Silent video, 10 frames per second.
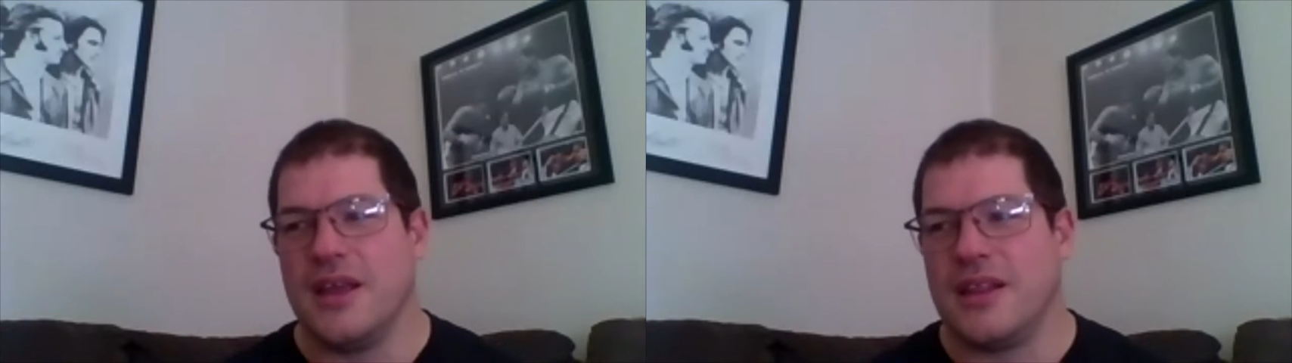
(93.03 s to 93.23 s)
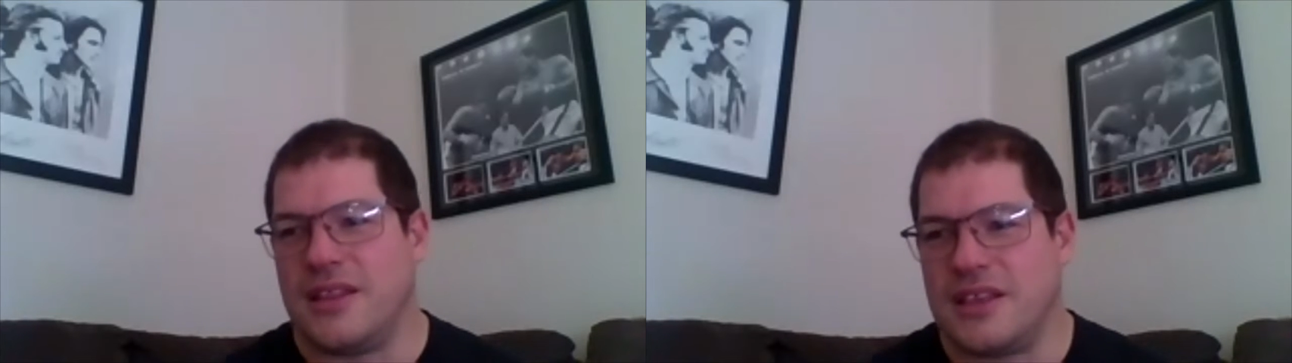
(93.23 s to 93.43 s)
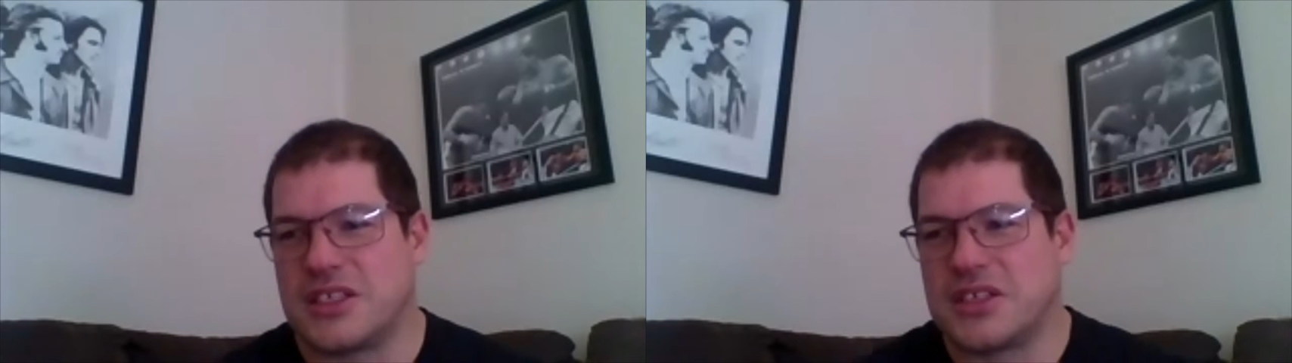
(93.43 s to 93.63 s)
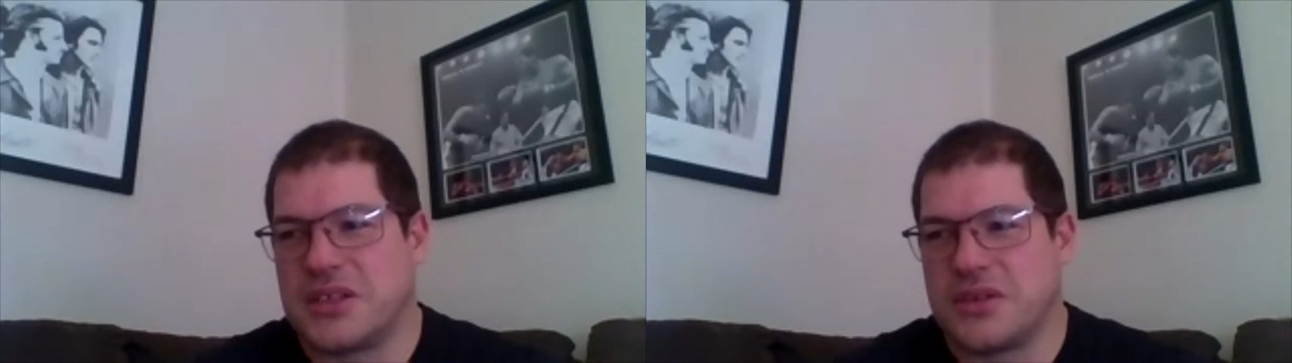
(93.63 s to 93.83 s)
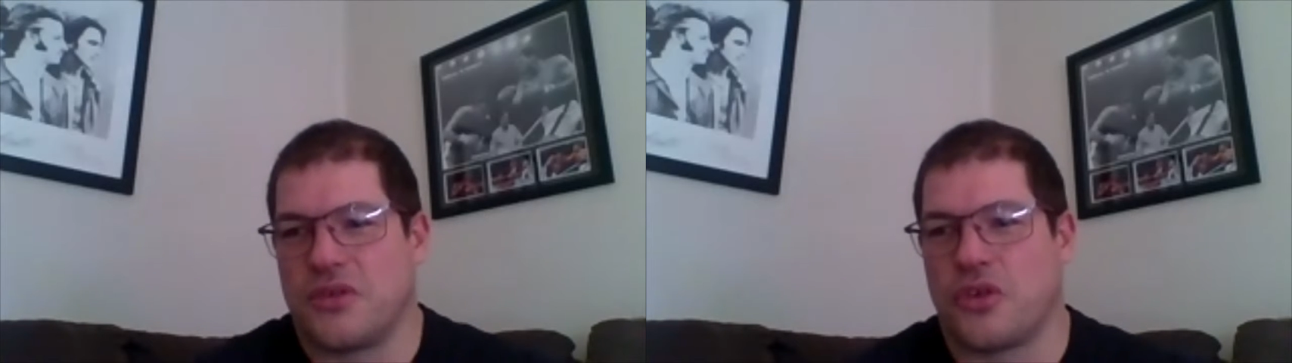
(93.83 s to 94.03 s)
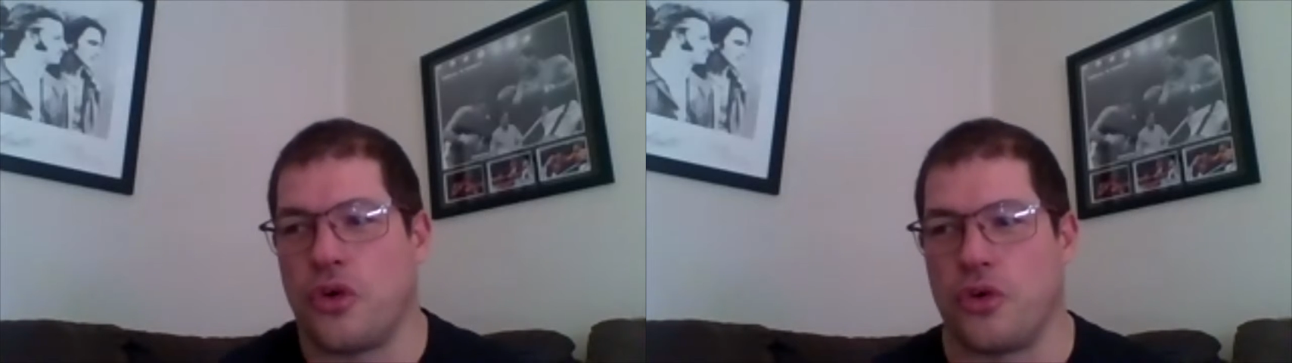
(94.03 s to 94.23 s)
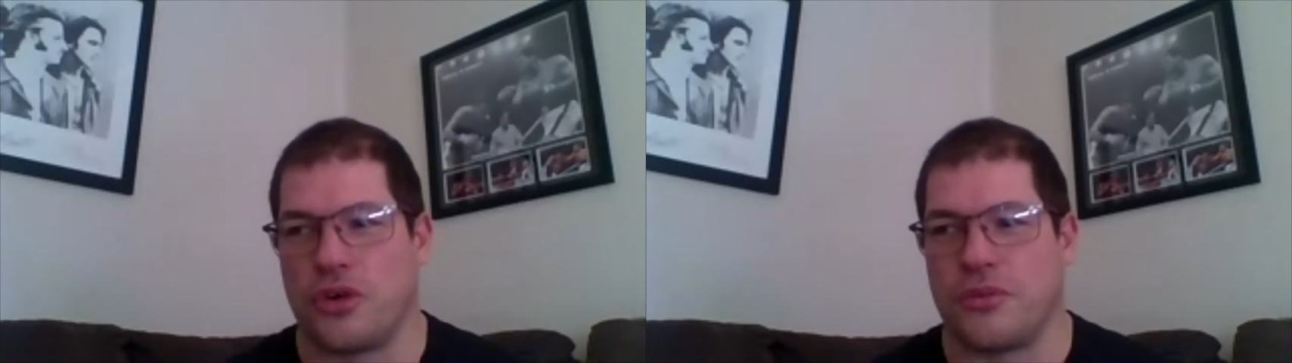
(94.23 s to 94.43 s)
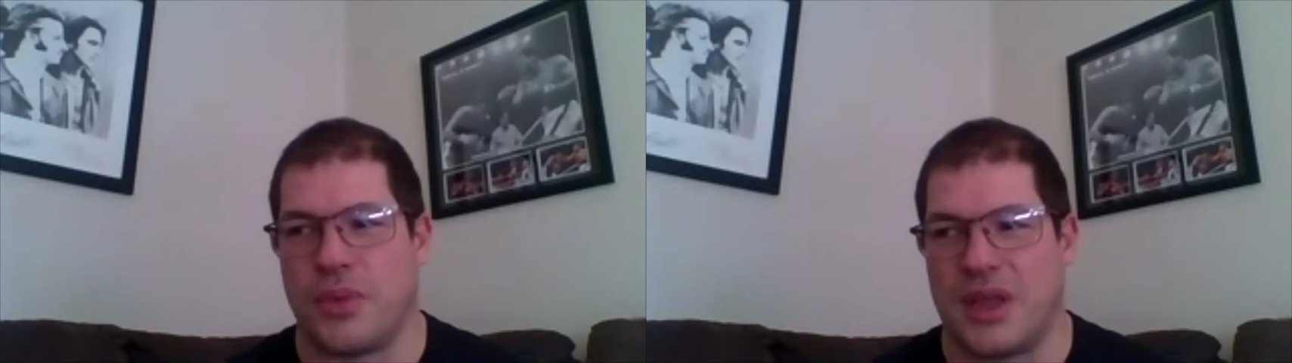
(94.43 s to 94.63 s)
This
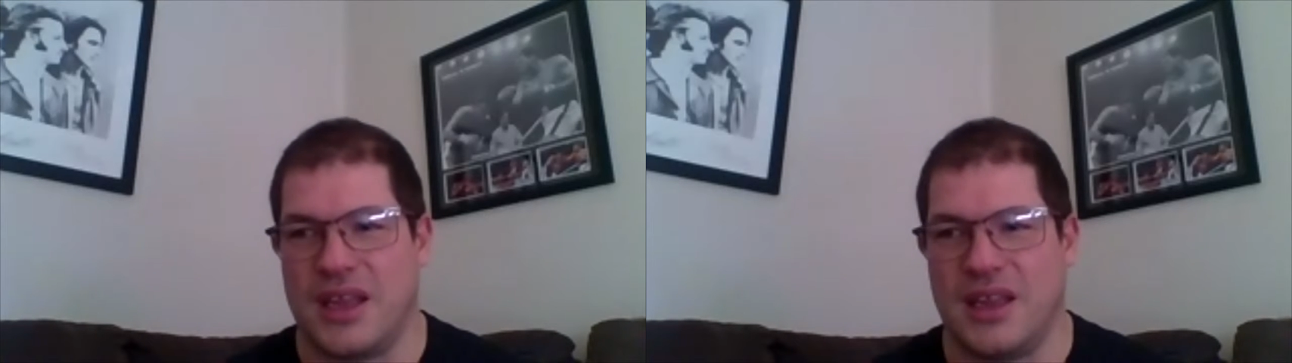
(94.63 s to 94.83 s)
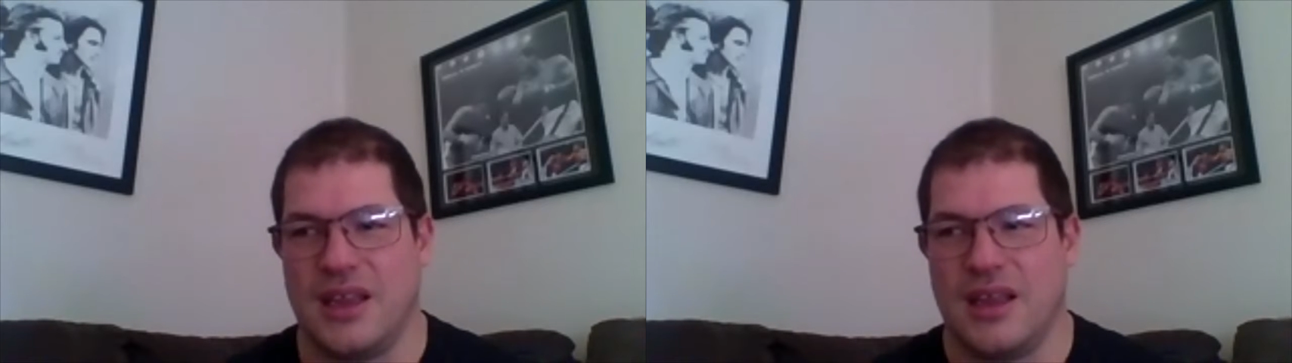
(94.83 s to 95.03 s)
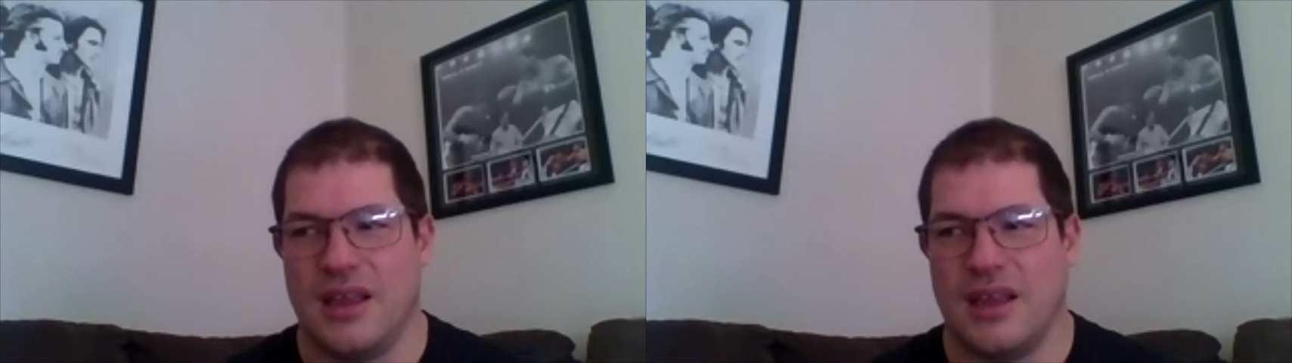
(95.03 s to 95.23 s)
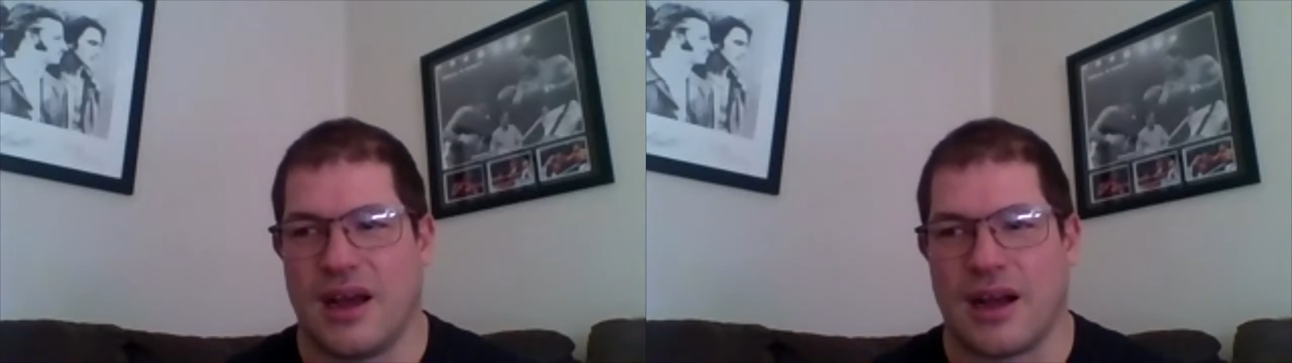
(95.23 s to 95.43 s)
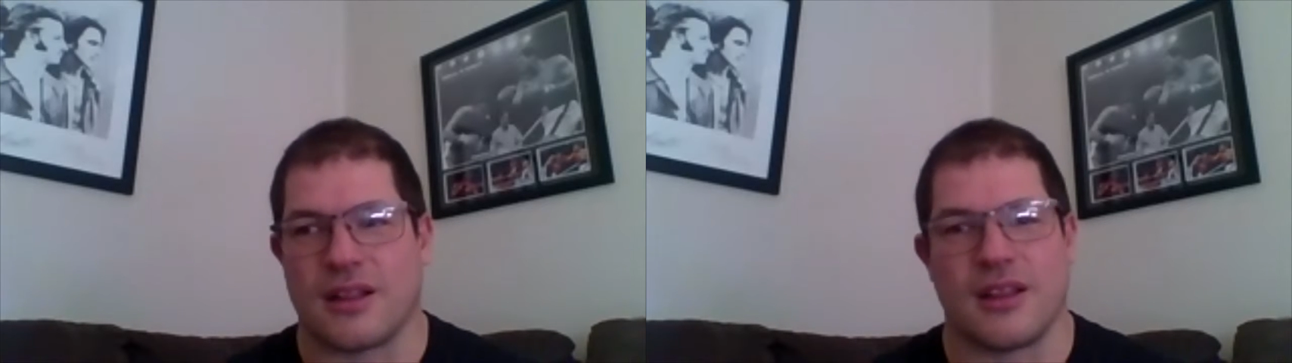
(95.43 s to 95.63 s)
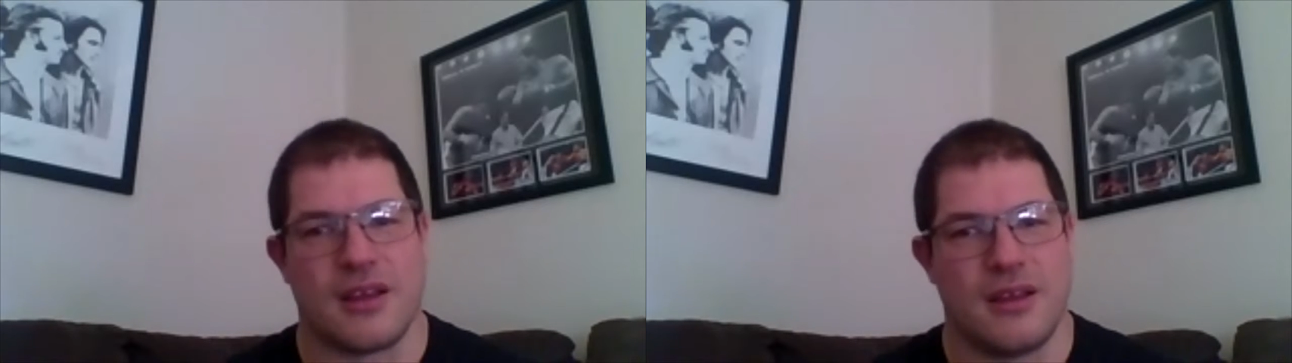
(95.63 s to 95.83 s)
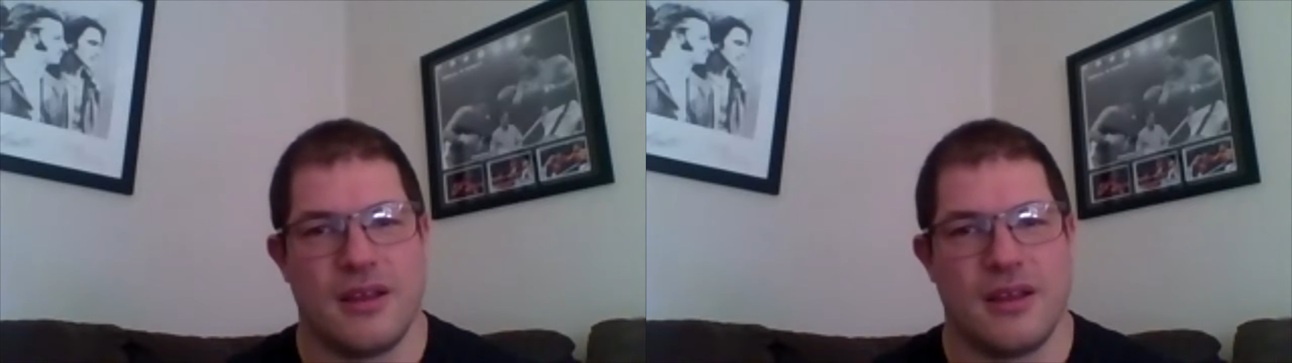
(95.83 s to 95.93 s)
could be ugly.